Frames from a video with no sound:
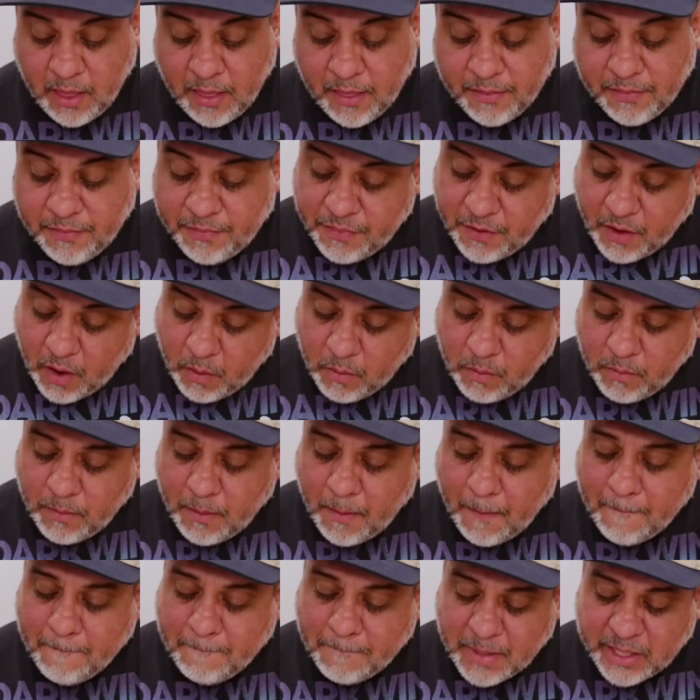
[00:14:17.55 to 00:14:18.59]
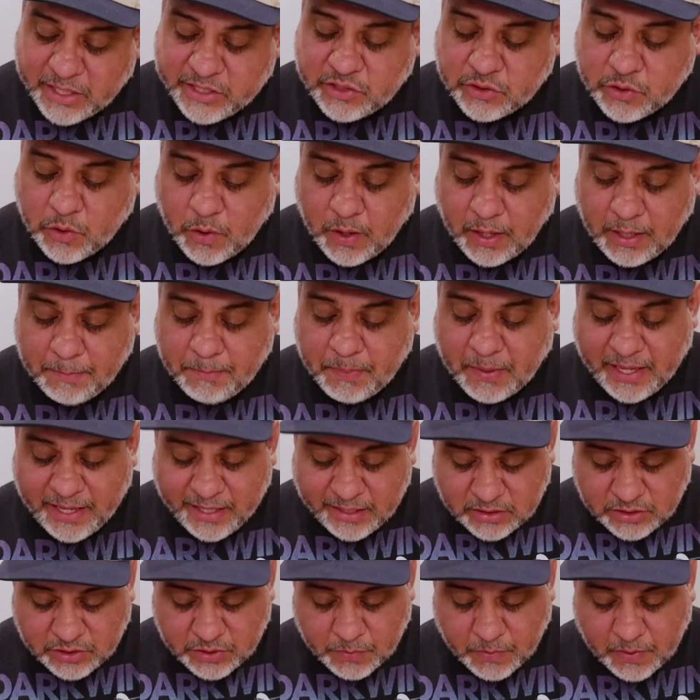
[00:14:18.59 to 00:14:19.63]
Thou must creep
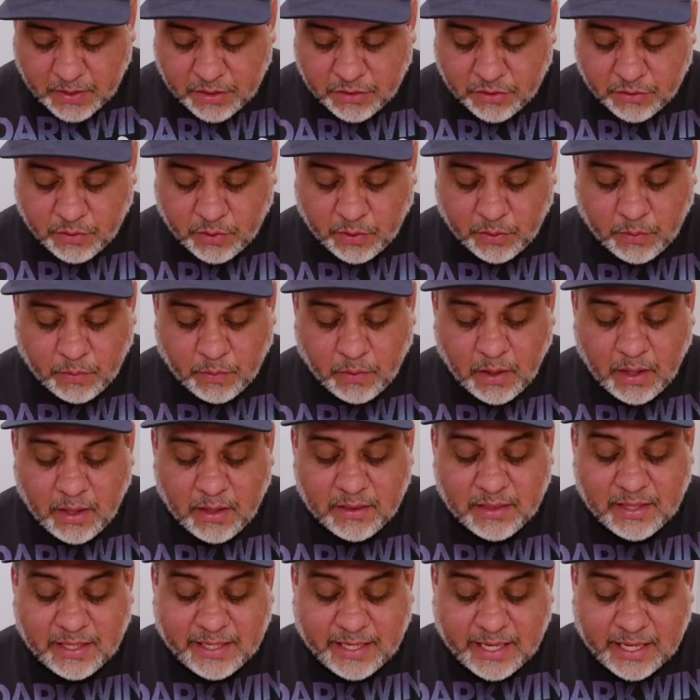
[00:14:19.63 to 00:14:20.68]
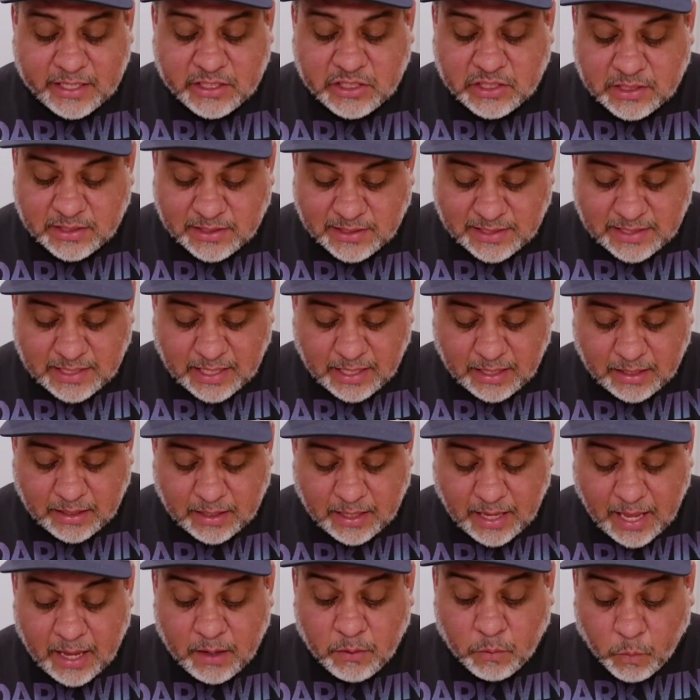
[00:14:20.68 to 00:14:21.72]
into it through the kitchen sink,
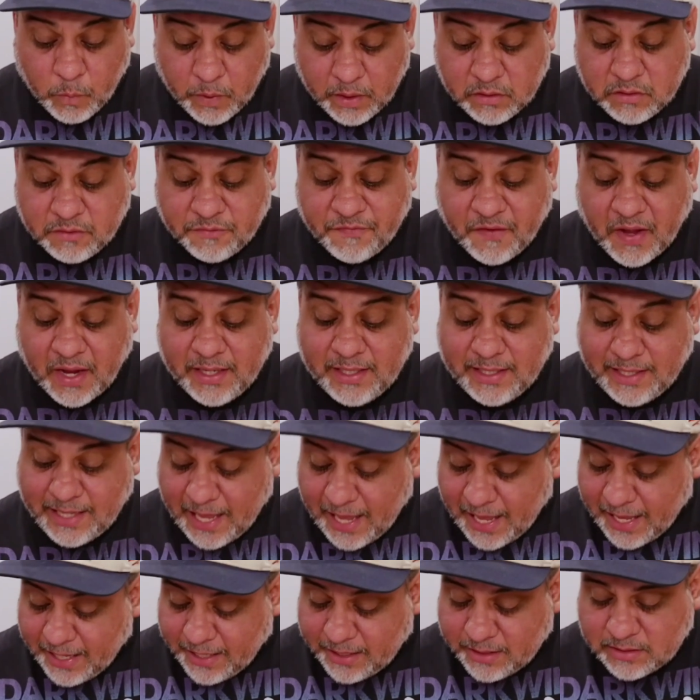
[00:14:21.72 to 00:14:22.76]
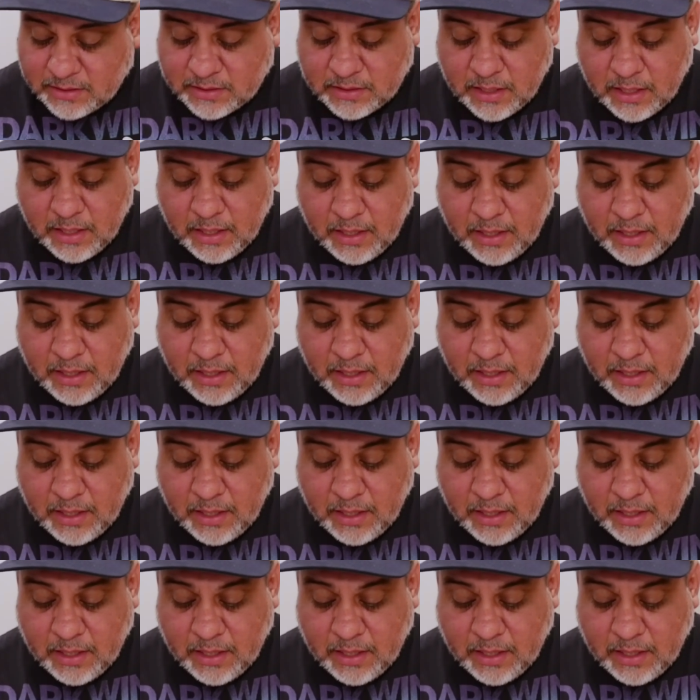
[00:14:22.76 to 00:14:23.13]
and wilt find cakes